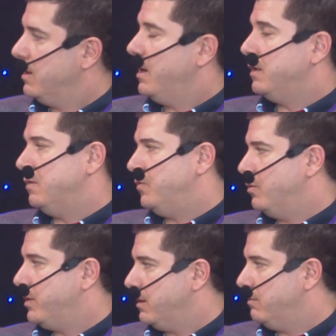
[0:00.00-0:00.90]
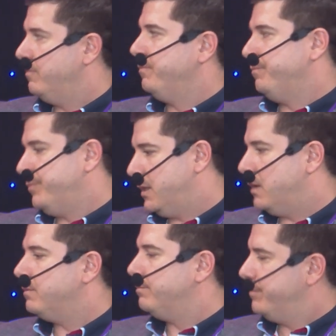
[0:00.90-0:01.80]
And if you can,
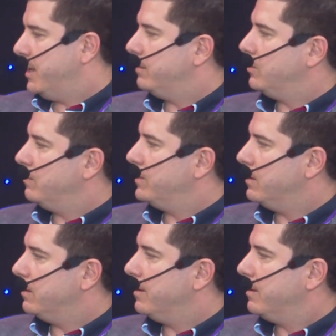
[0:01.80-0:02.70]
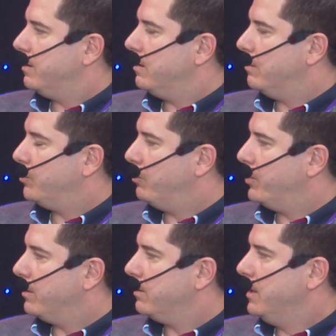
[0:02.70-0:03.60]
then enter with the proper